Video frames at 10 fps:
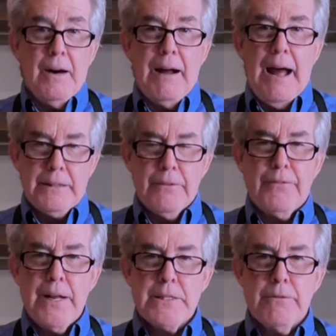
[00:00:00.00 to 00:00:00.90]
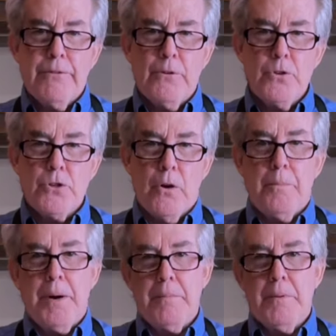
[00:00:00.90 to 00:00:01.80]
at the Fancy Food Show
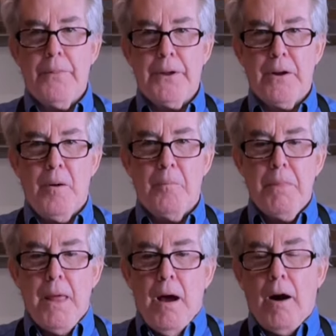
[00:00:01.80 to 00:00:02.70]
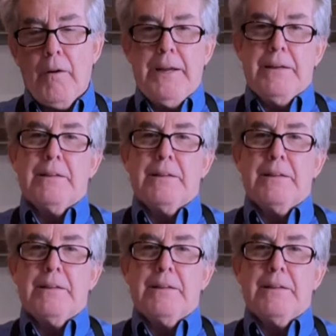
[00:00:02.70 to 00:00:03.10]
about a month ago. All right,